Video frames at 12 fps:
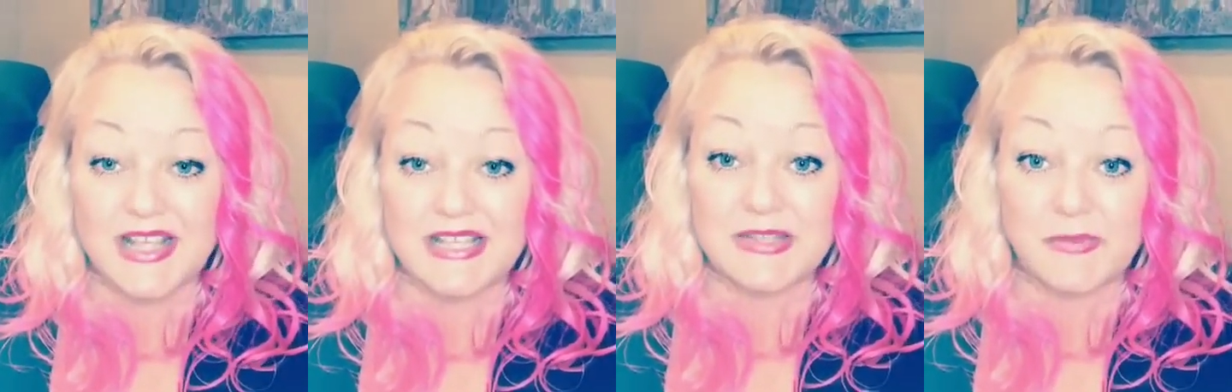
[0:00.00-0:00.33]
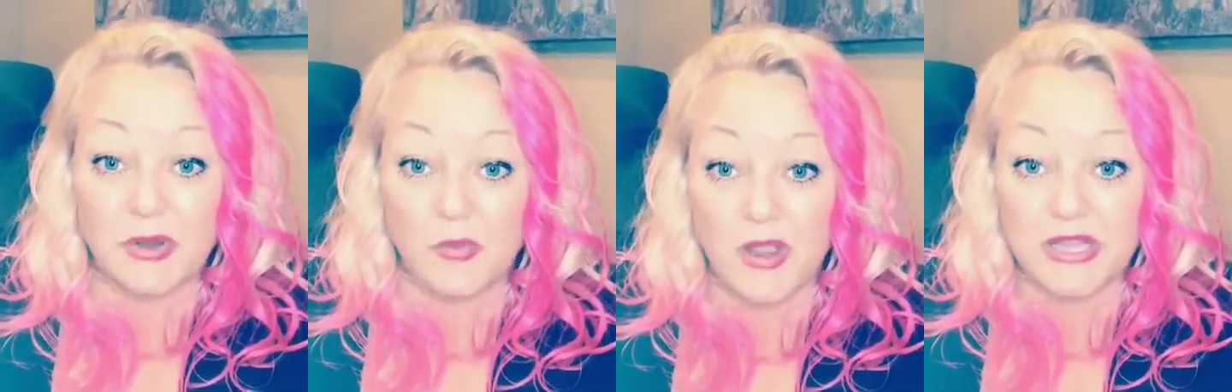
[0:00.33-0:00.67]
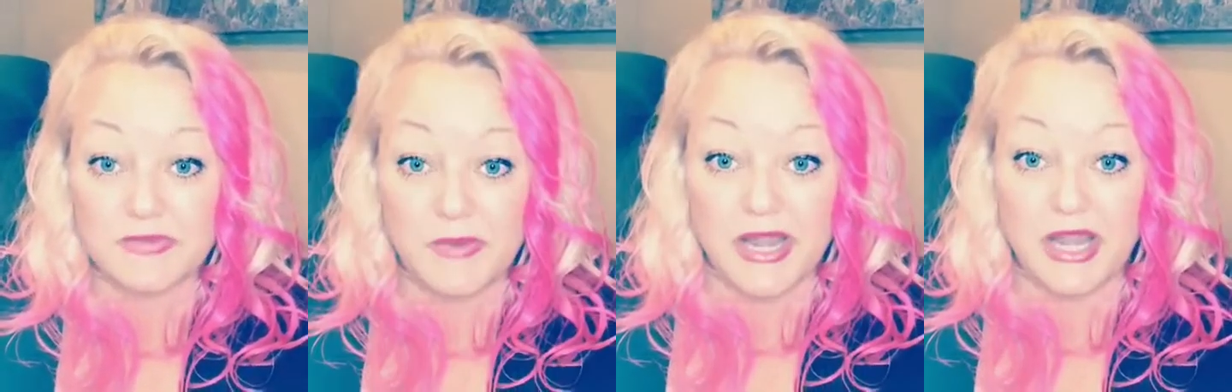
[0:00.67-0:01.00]
I'm gonna
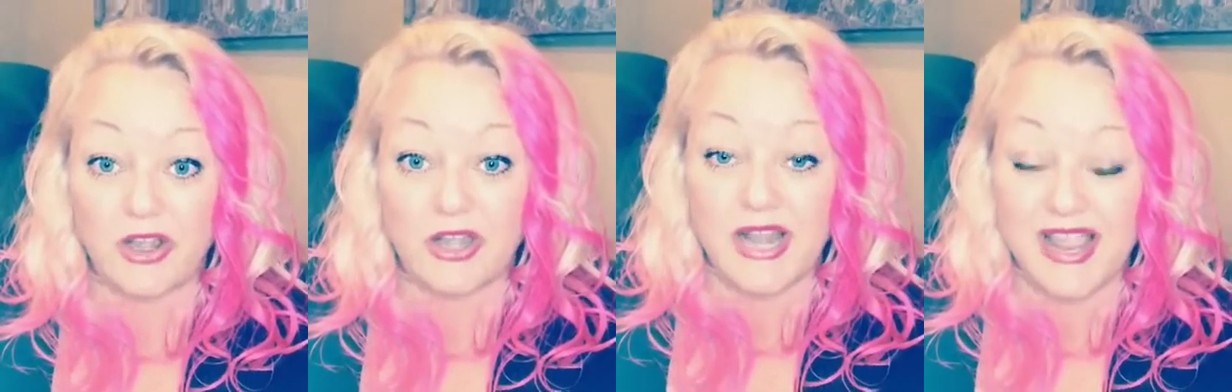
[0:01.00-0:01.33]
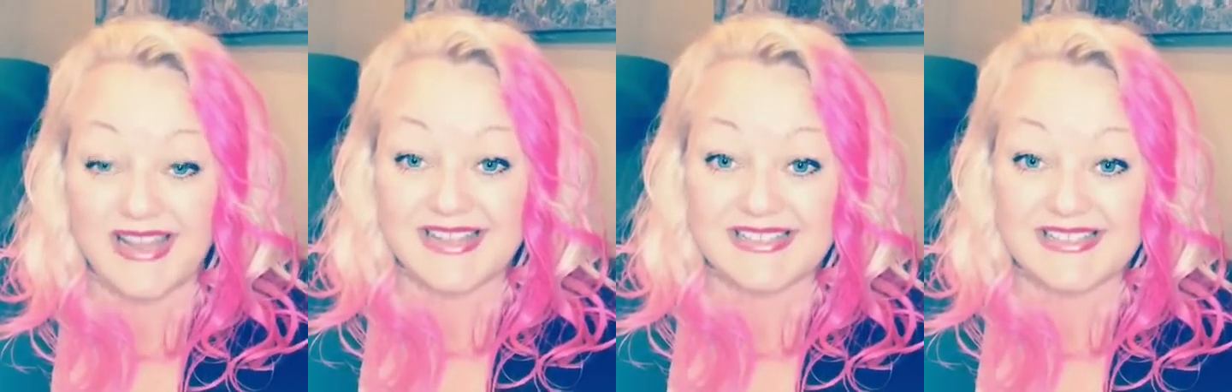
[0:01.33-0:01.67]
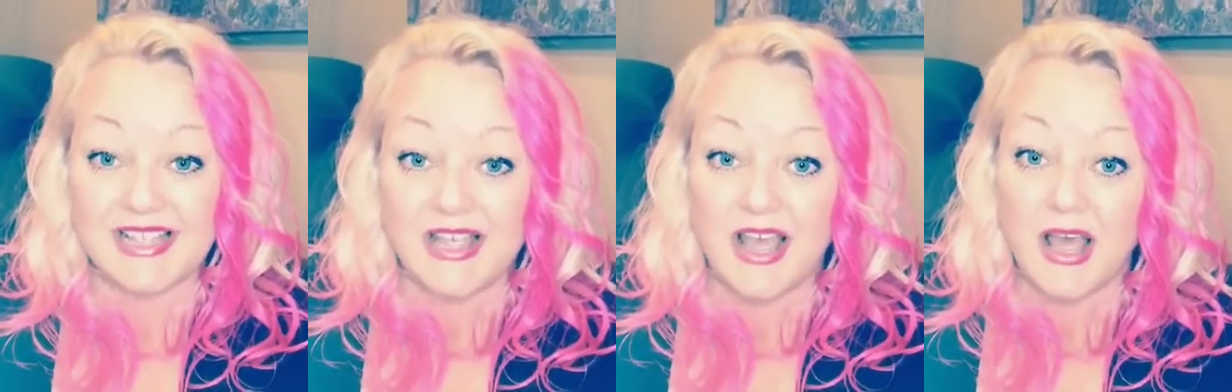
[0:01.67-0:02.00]
wash my hair at night.
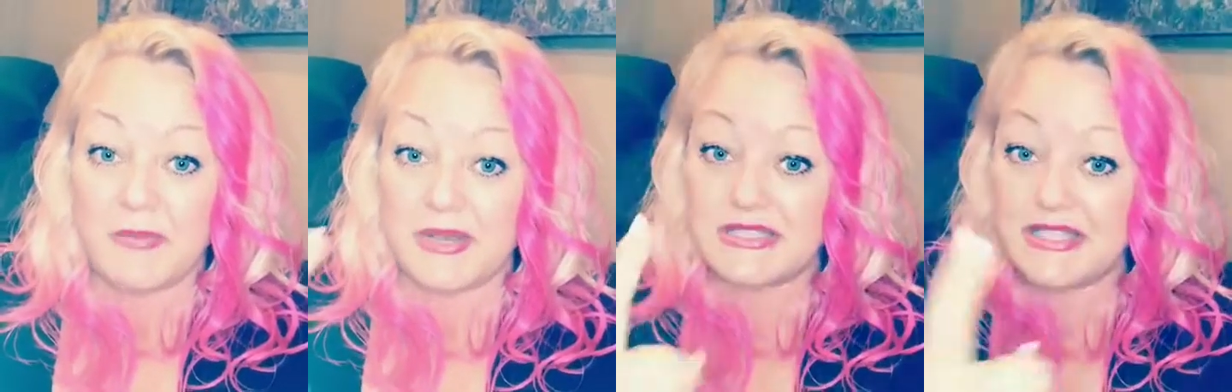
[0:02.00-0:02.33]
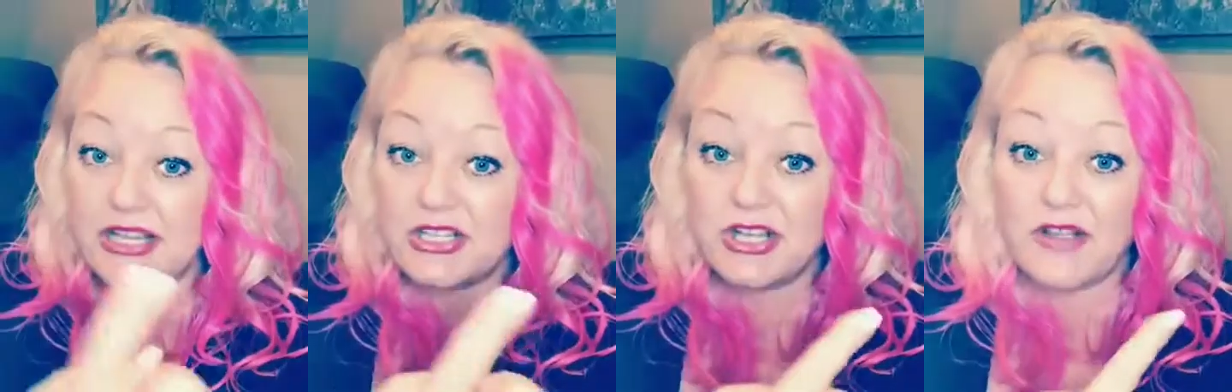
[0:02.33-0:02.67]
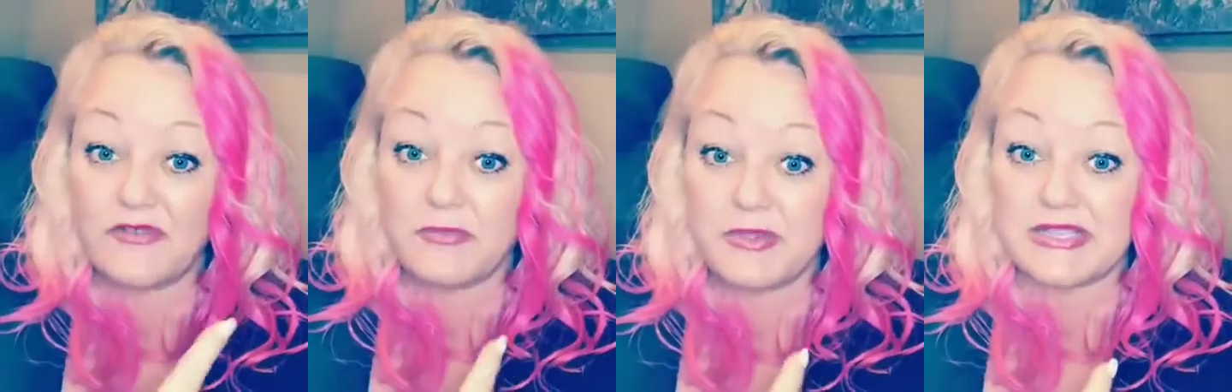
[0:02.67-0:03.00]
I'm gonna section
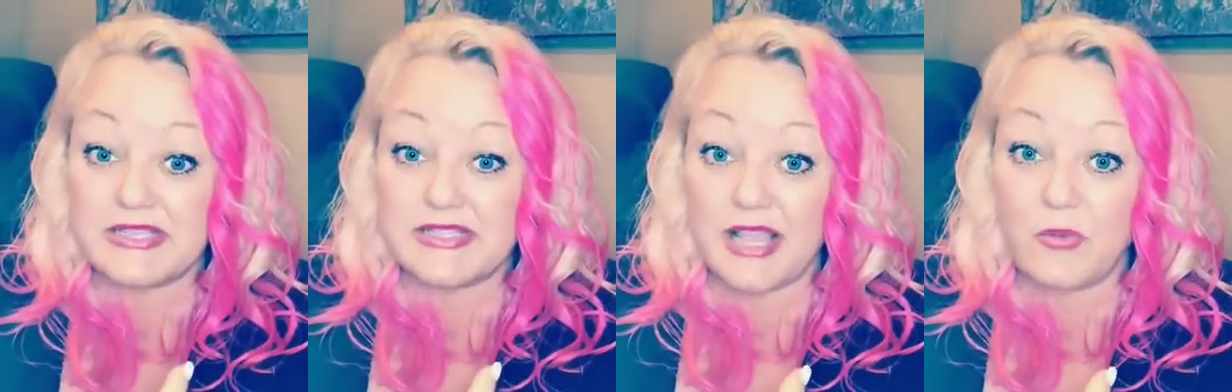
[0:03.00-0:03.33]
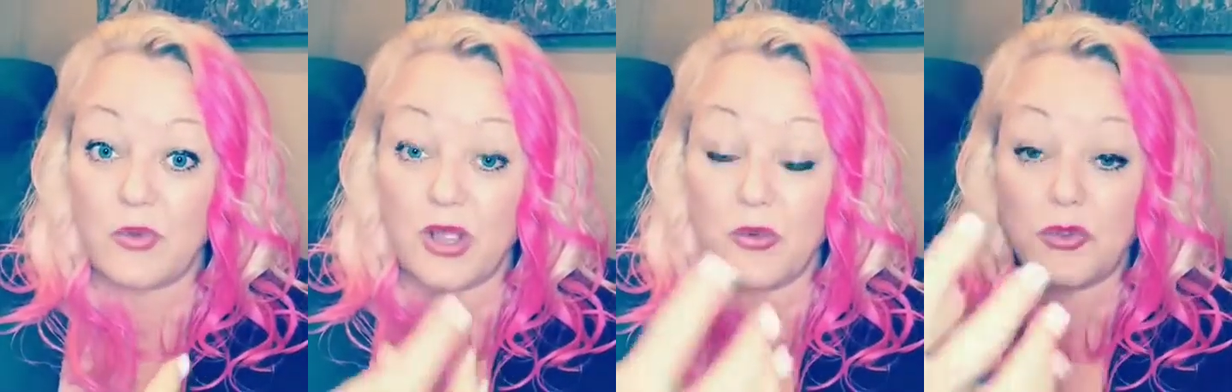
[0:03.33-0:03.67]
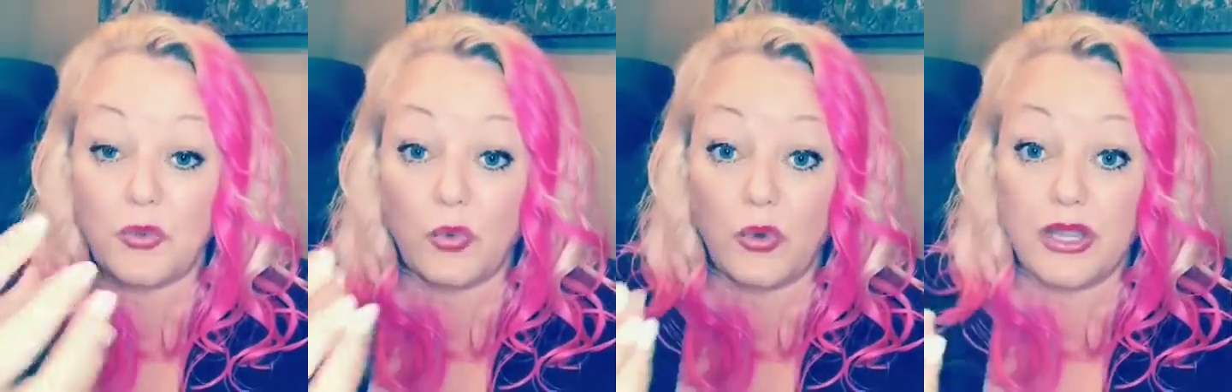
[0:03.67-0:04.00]
off the pieces I want with
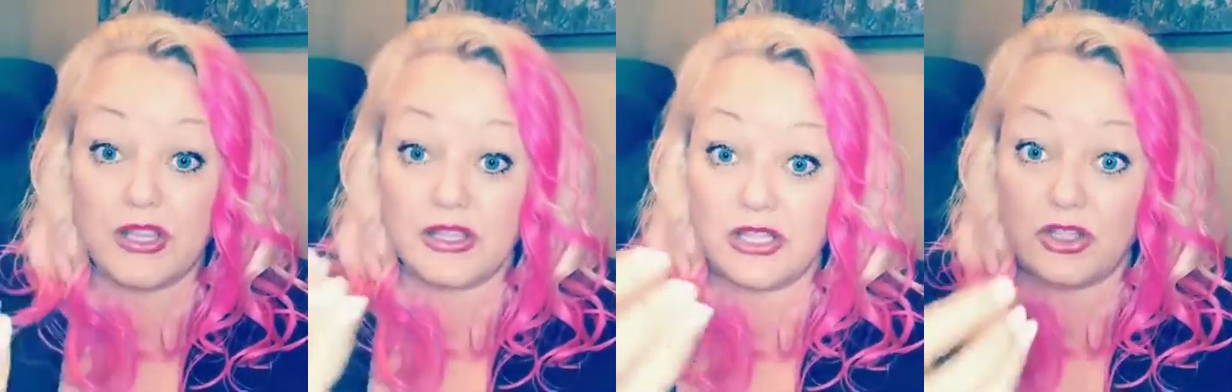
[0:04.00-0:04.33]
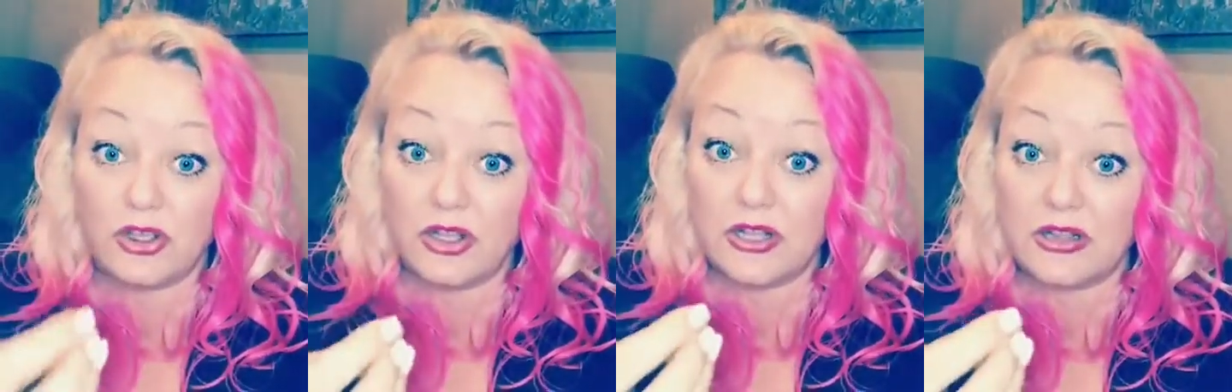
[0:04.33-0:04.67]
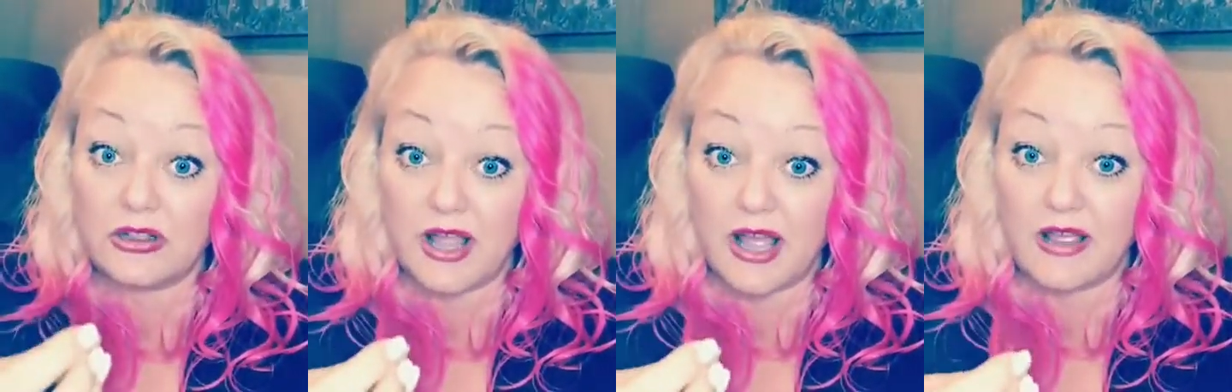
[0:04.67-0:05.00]
really good
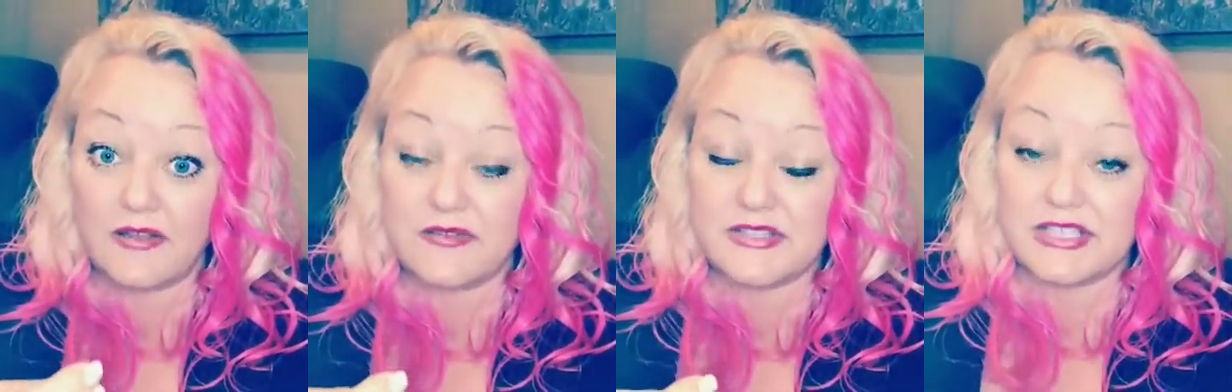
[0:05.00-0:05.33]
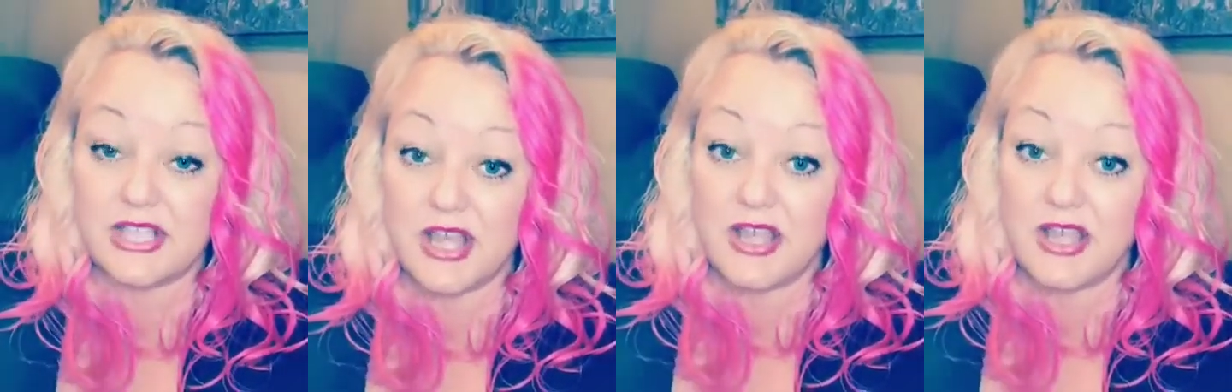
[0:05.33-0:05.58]
gloves.